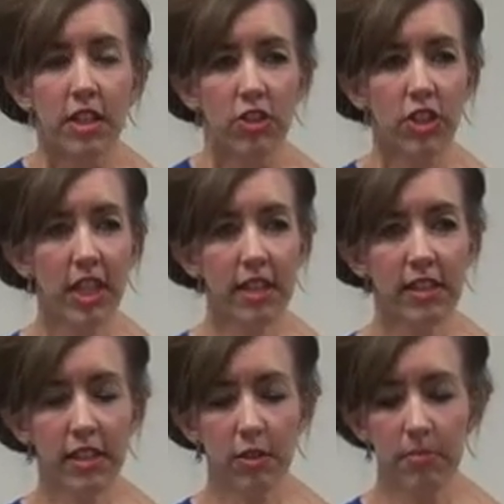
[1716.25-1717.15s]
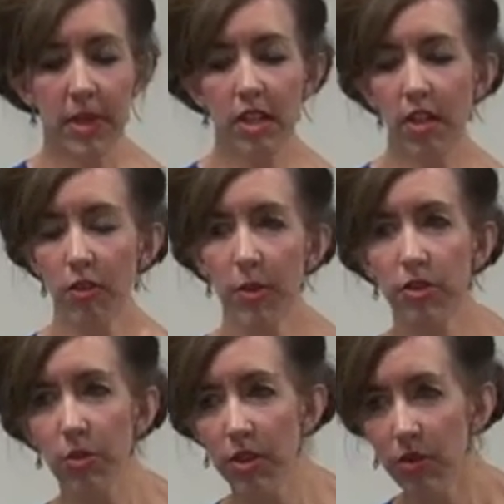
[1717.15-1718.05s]
She doesn't bend over
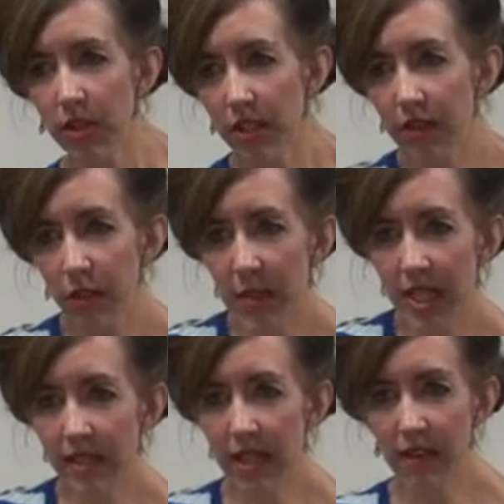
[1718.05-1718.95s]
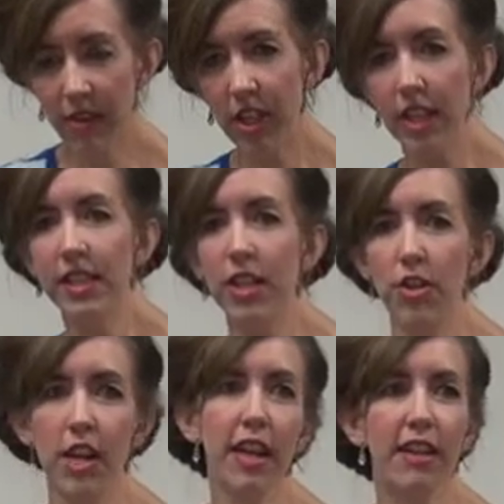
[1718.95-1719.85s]
with short shorts on for me to see everything that's
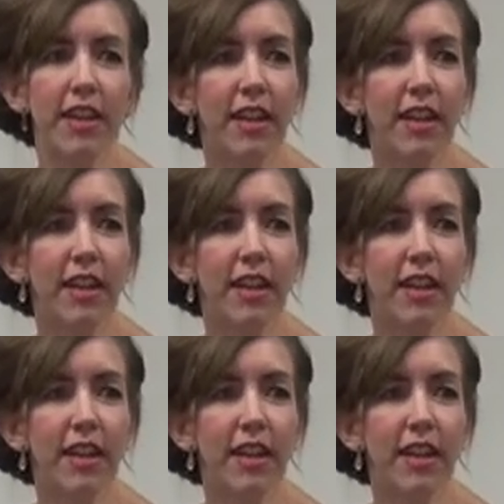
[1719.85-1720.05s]
underneath.